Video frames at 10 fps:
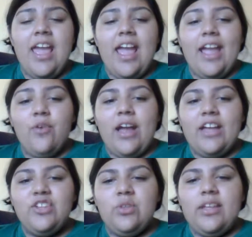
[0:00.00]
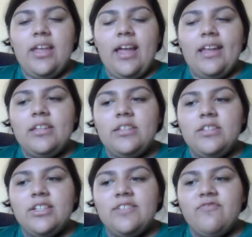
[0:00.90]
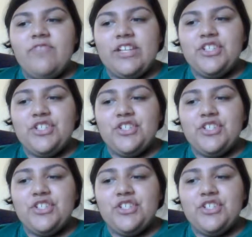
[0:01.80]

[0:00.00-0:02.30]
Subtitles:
and gradually add in the confectioner